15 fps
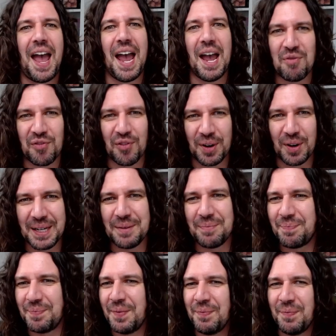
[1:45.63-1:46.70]

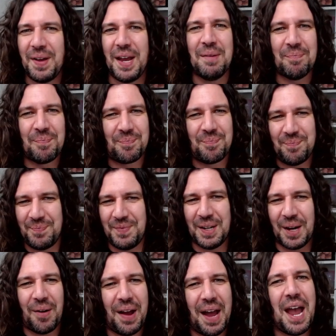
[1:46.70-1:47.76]
Every, you know,